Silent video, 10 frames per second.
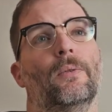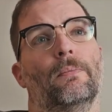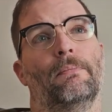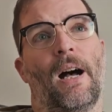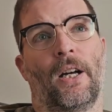
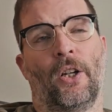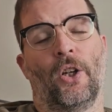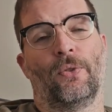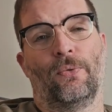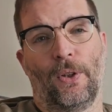Matt and
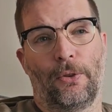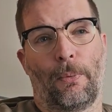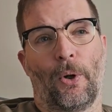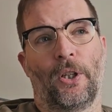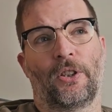I's full
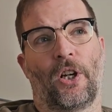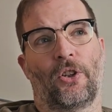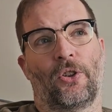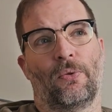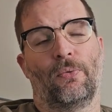spoiler
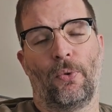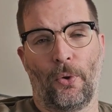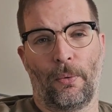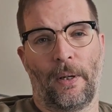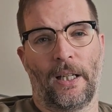discussion for
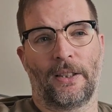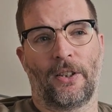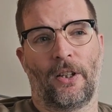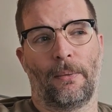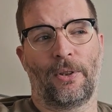The Wheel of
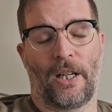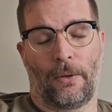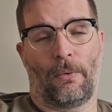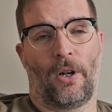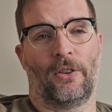Time, Shadow
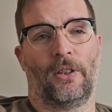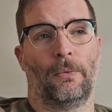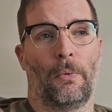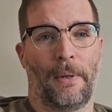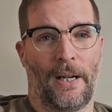Rising,
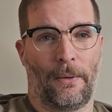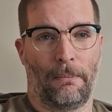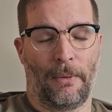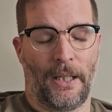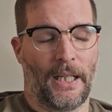will be out on
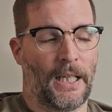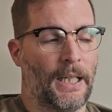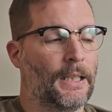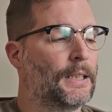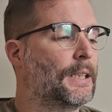
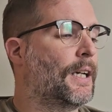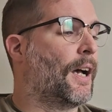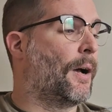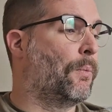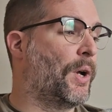Monday.
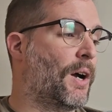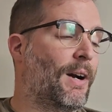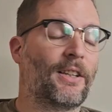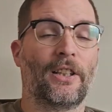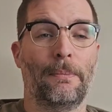Um, we are
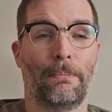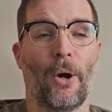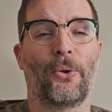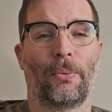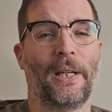actually
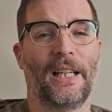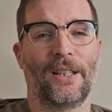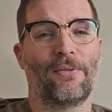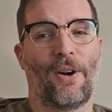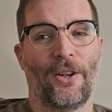both reading
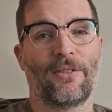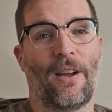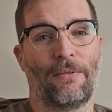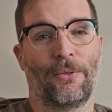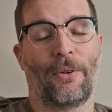The Fires of
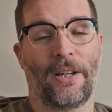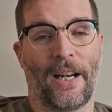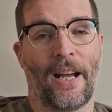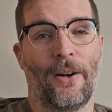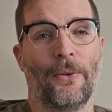Heaven right
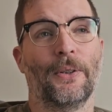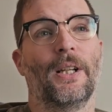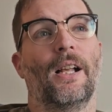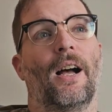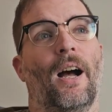now,
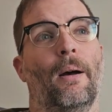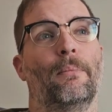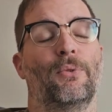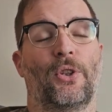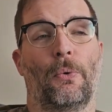
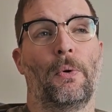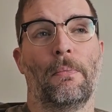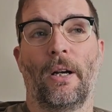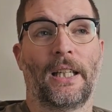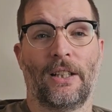um, so we
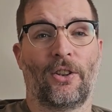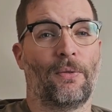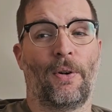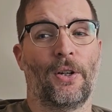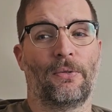might get to The
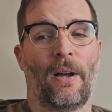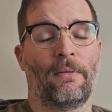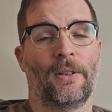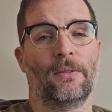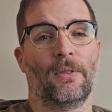Fires of
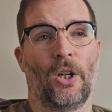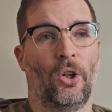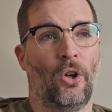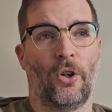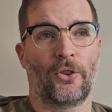Heaven a
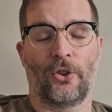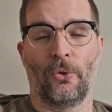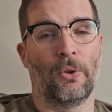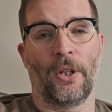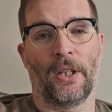lot
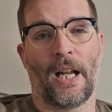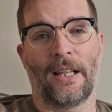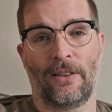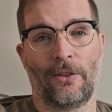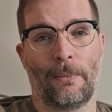sooner than
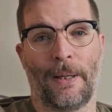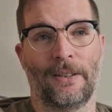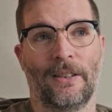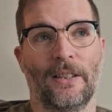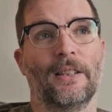
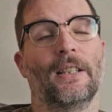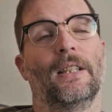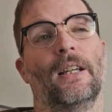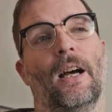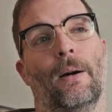anticipated
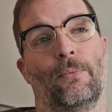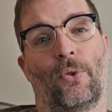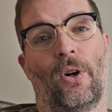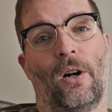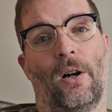um,
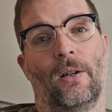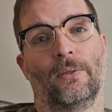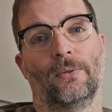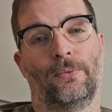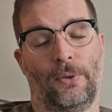for our
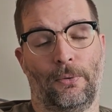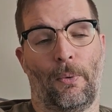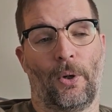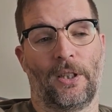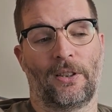full
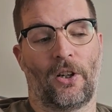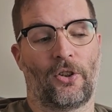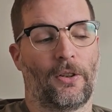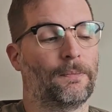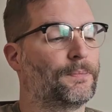spoiler discussion.